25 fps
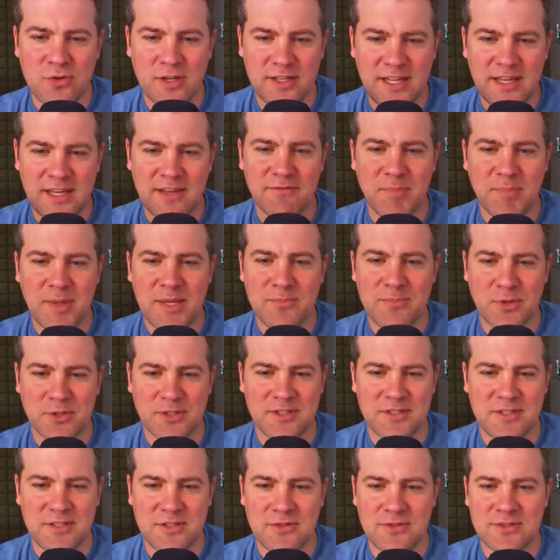could give people to
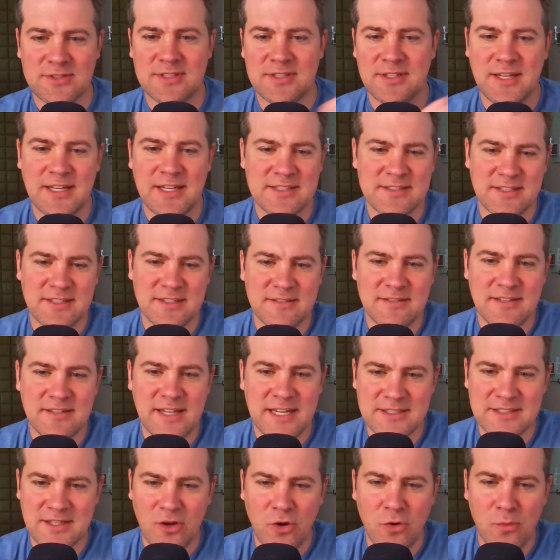do
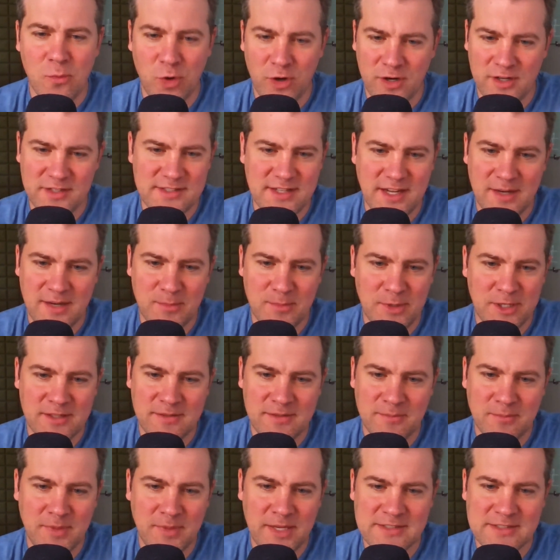as a homework assignment
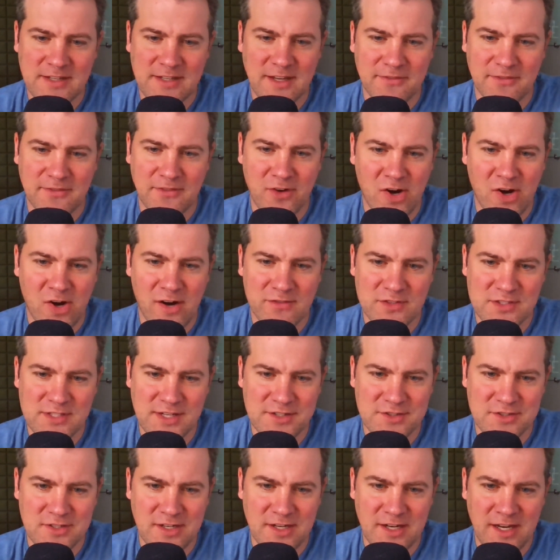based off of our
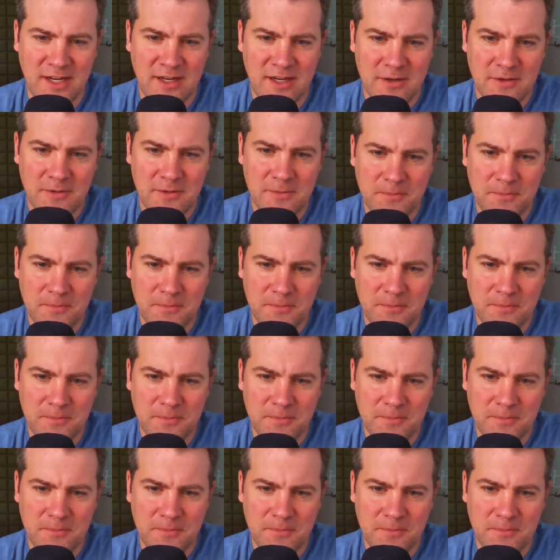conversation today?